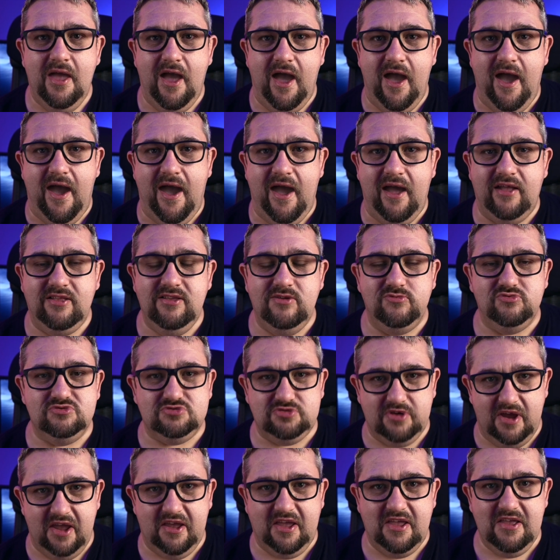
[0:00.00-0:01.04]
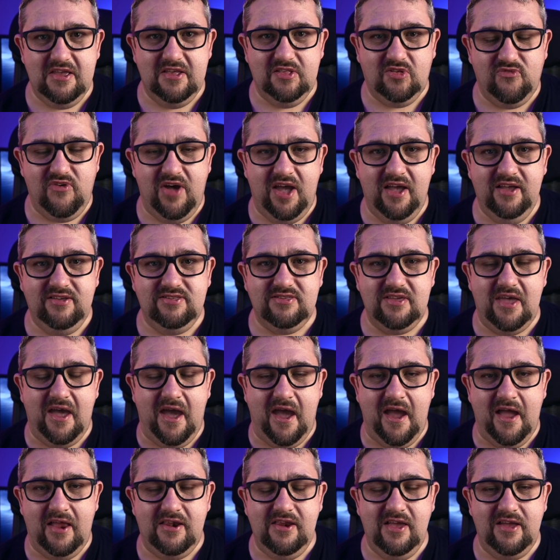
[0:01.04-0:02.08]
and it was tracking his face,
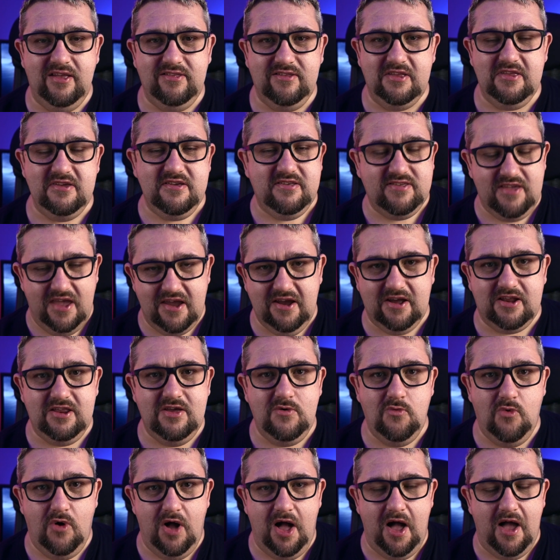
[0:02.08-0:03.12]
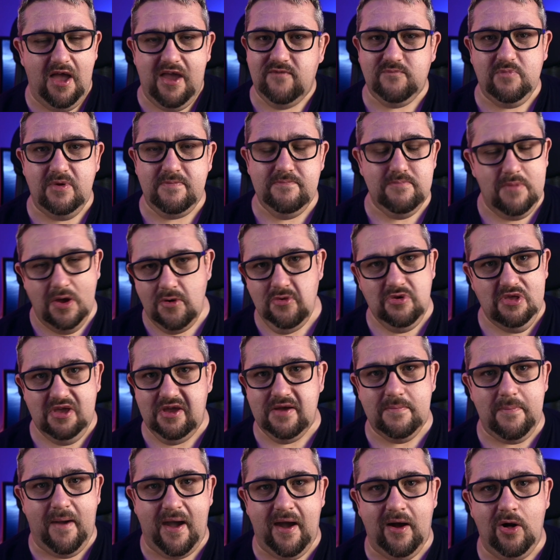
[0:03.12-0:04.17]
and it did exactly what I have been moaning
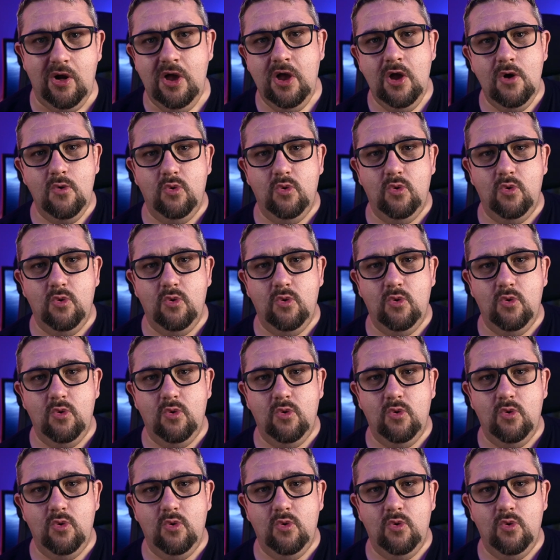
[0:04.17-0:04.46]
about,